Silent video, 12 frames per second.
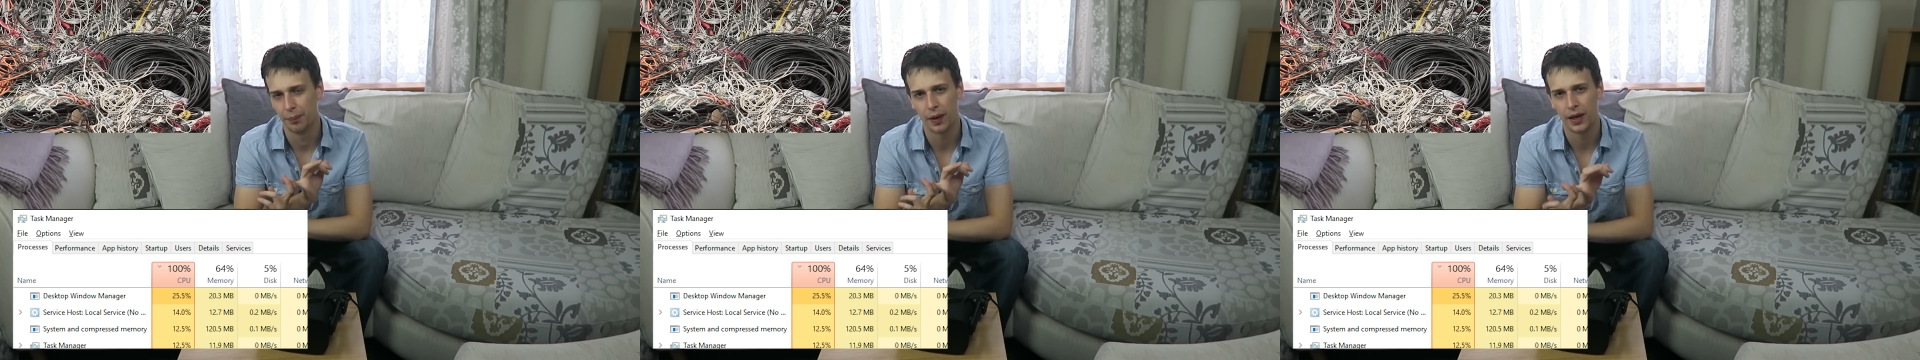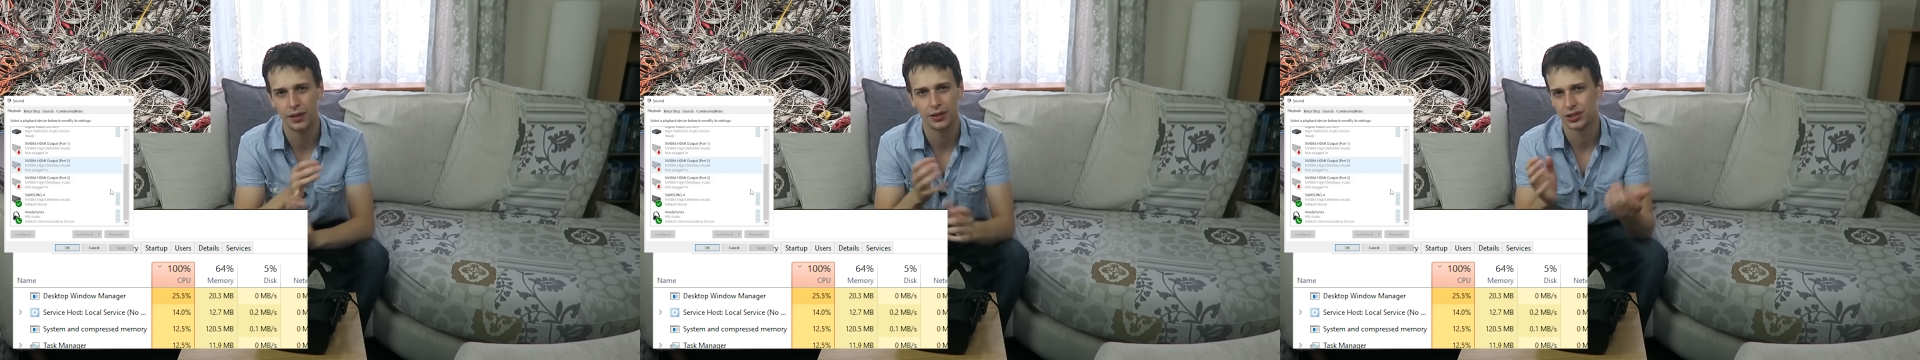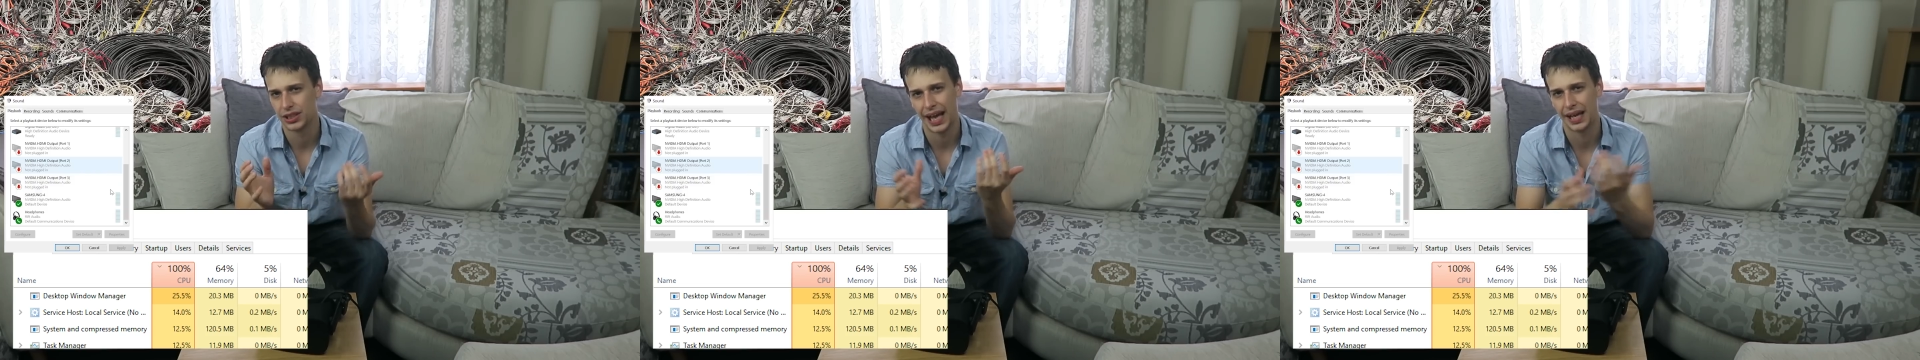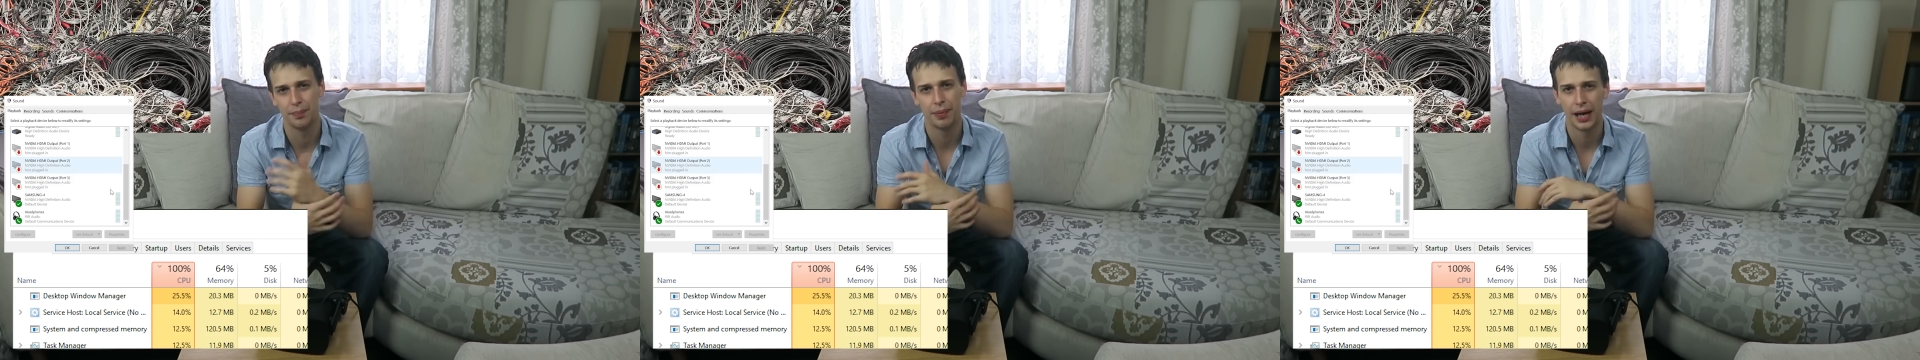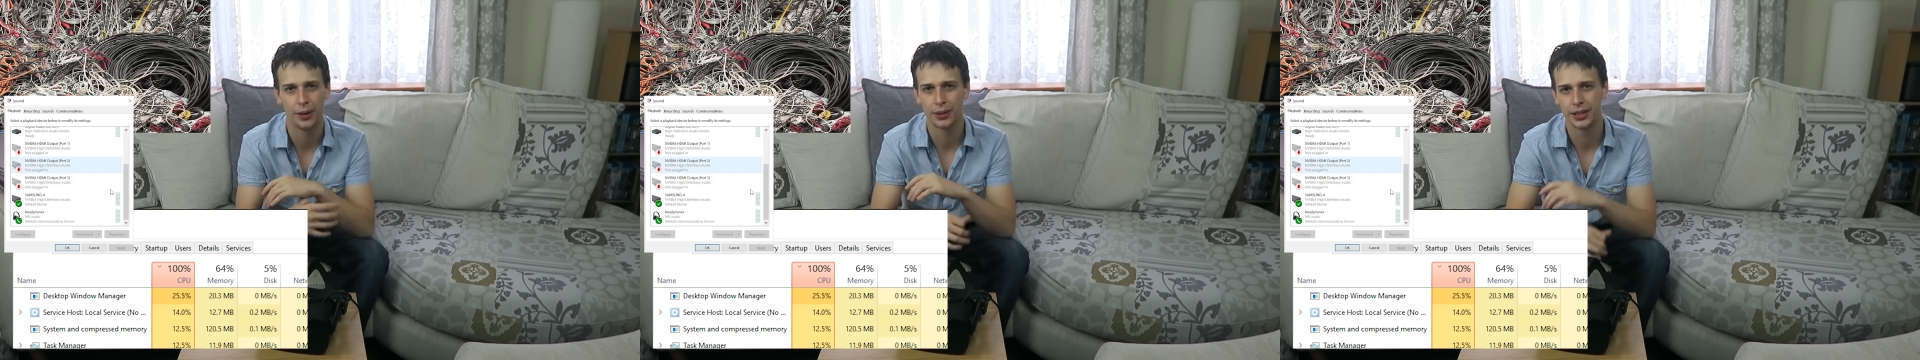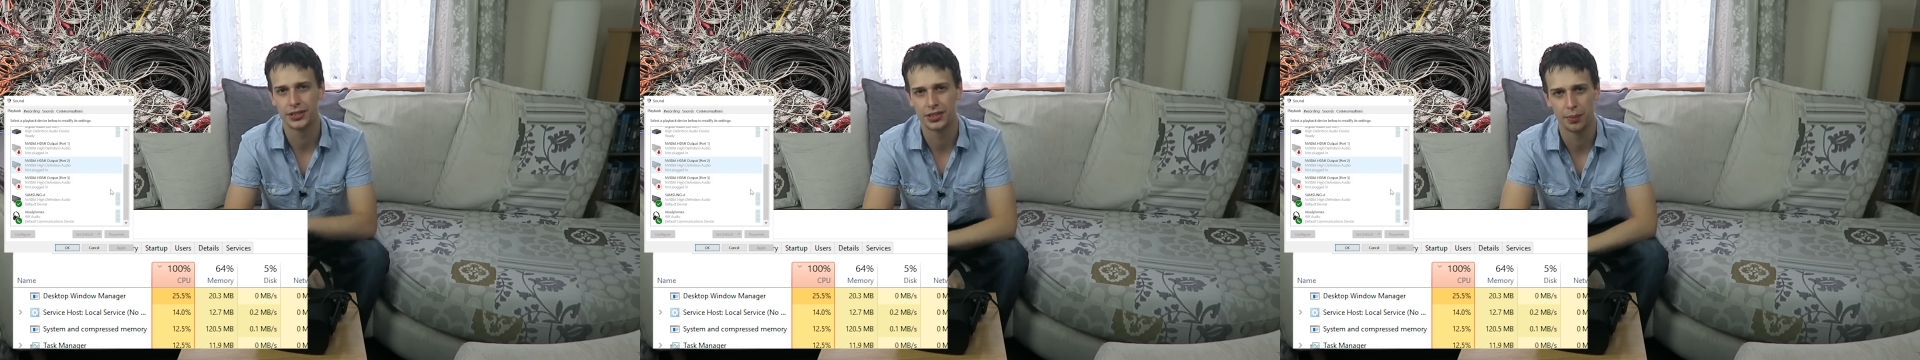BIOS and
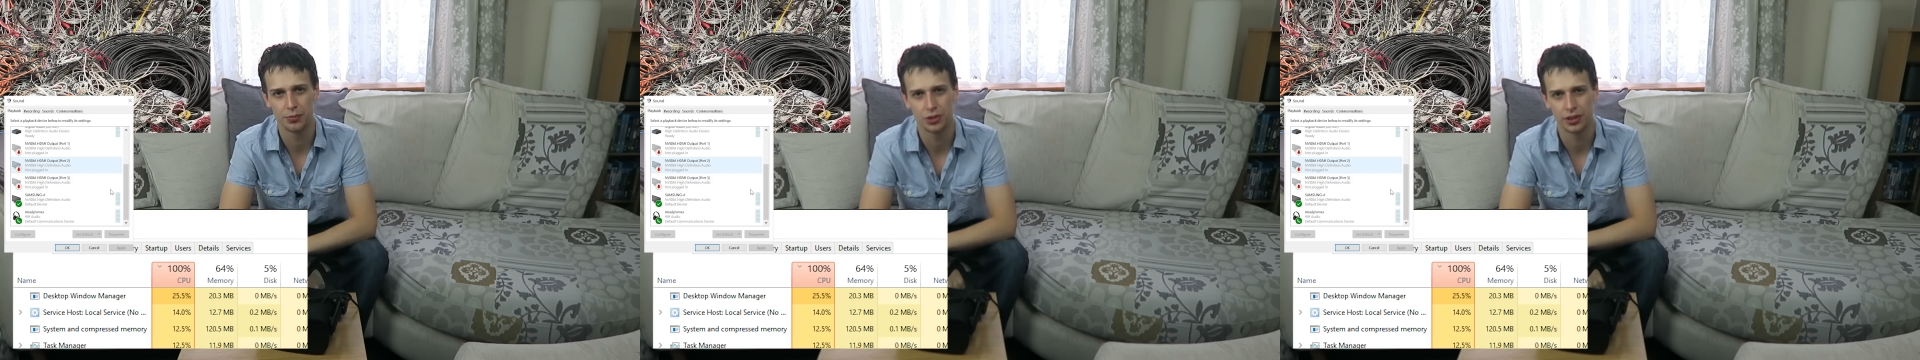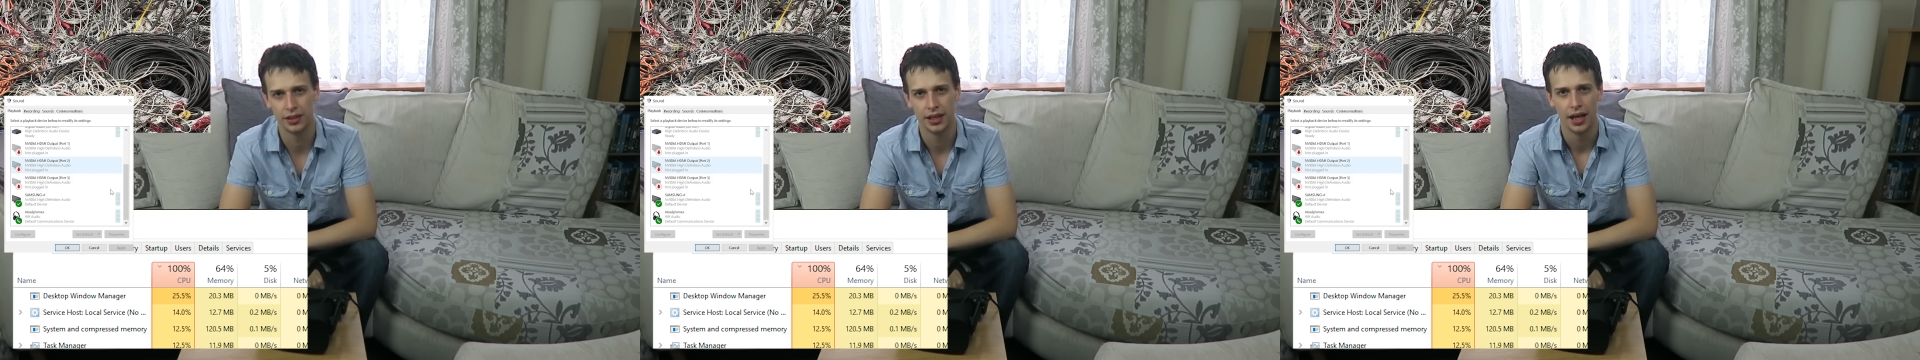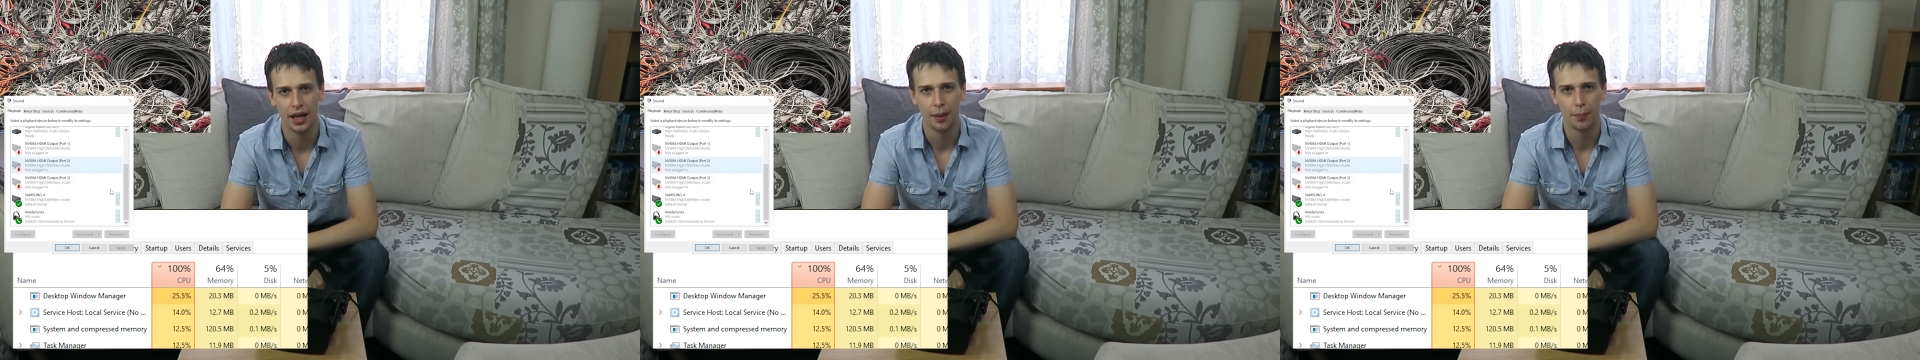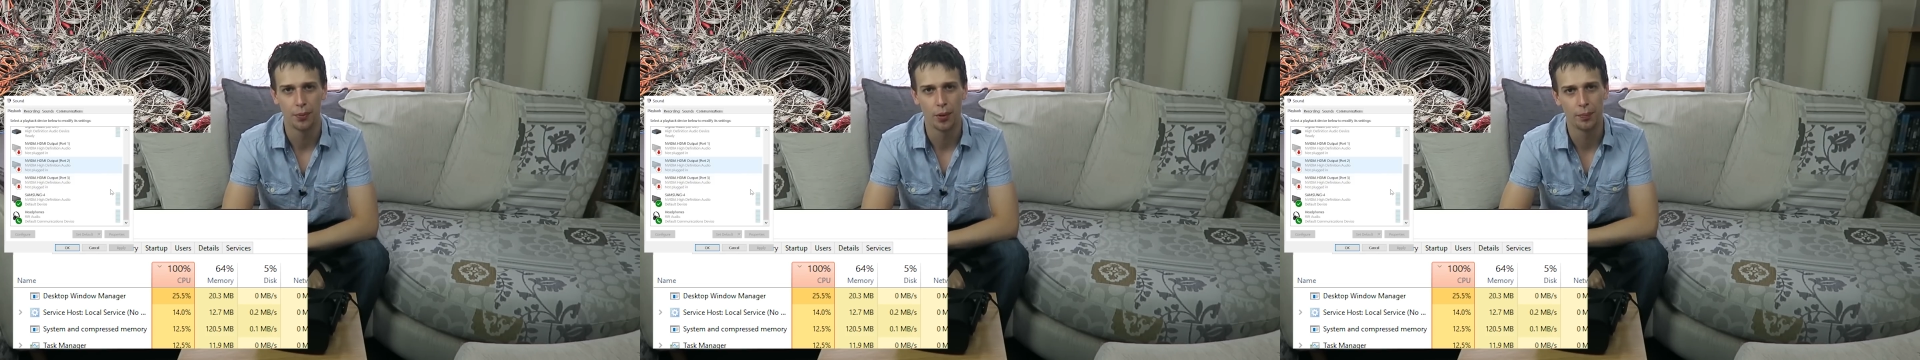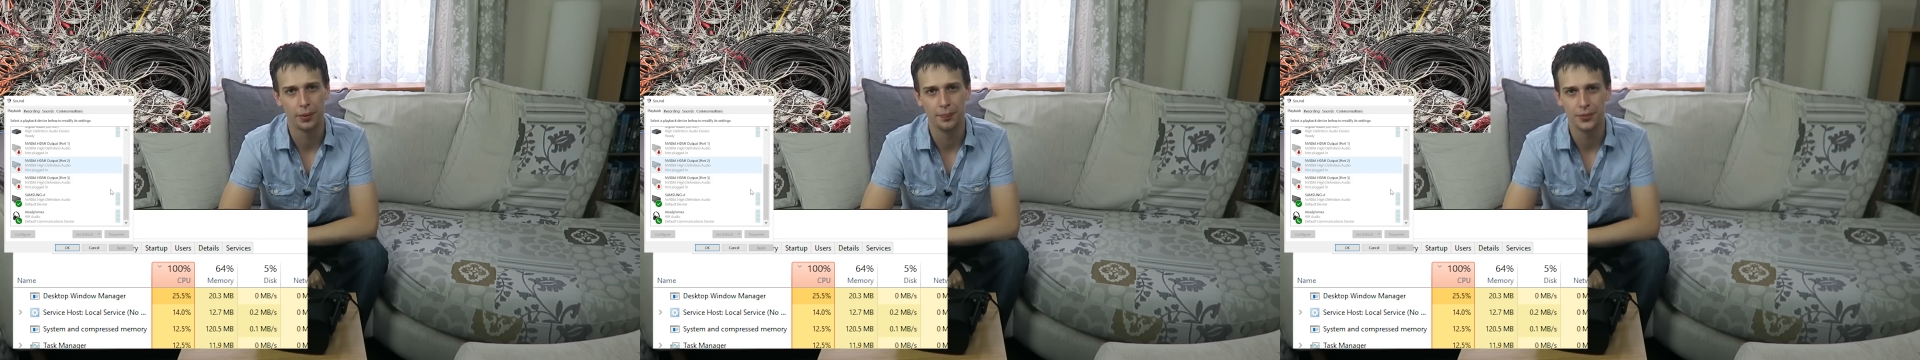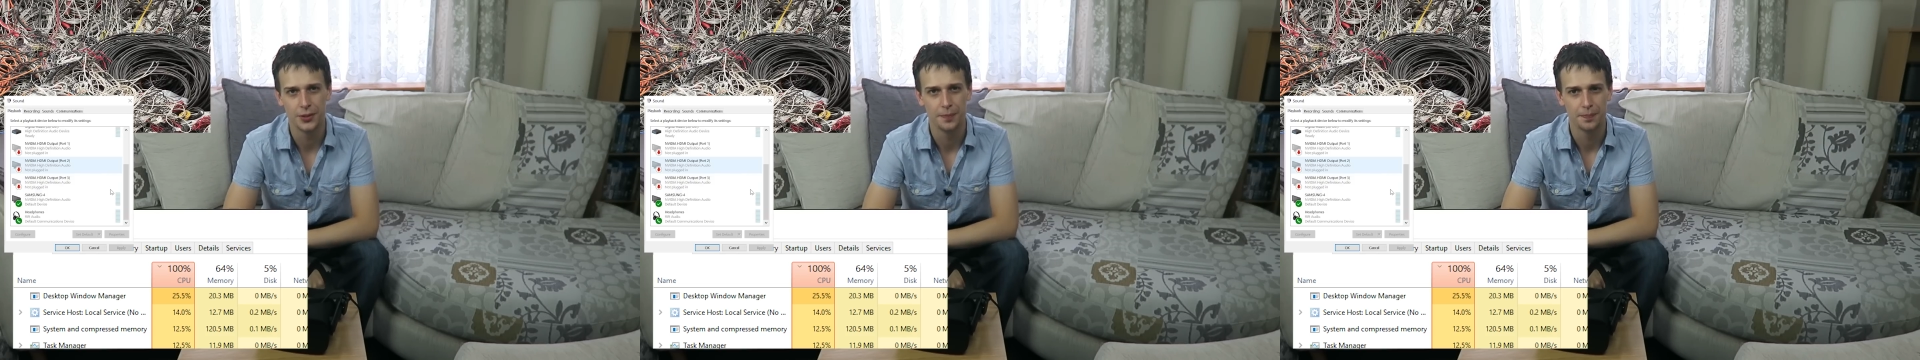power consumption
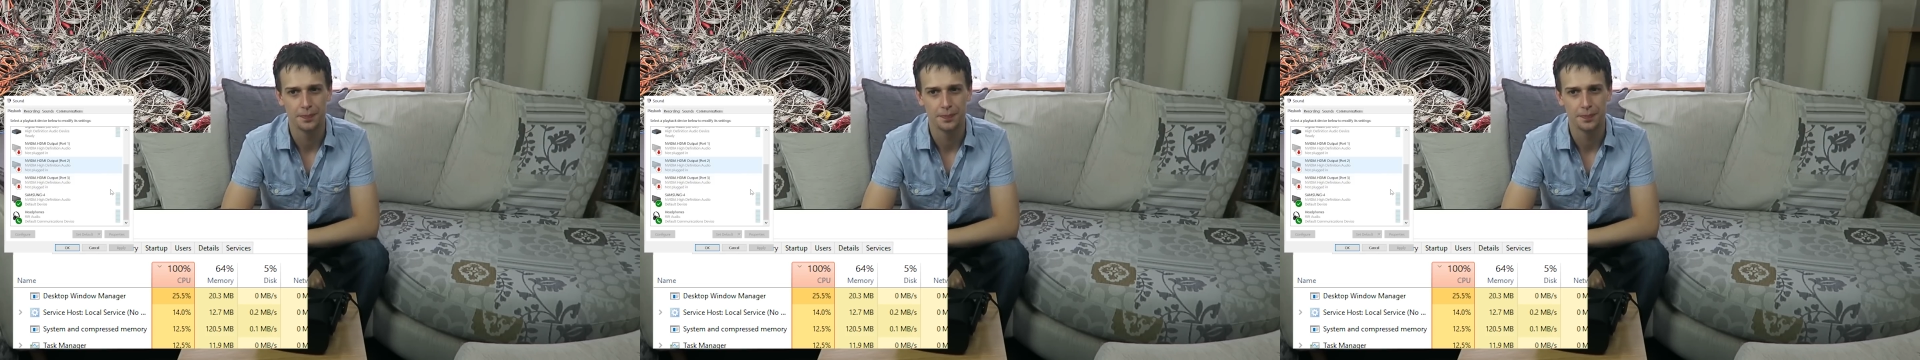problems.